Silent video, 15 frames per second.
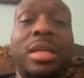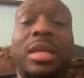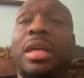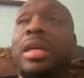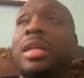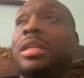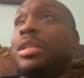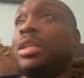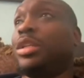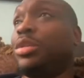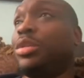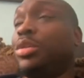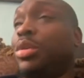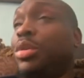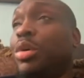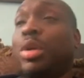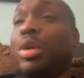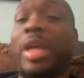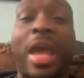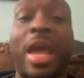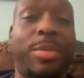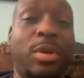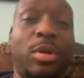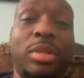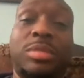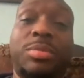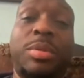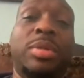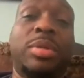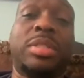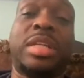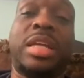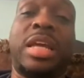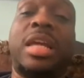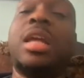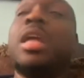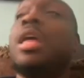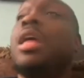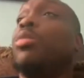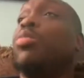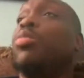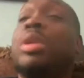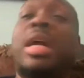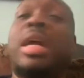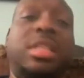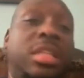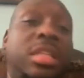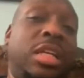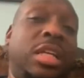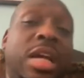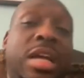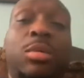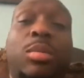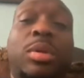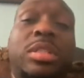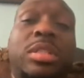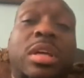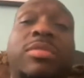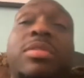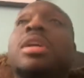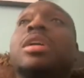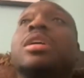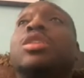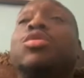and Gap and all these people are saying we're not selling Kanye West stuff. Can you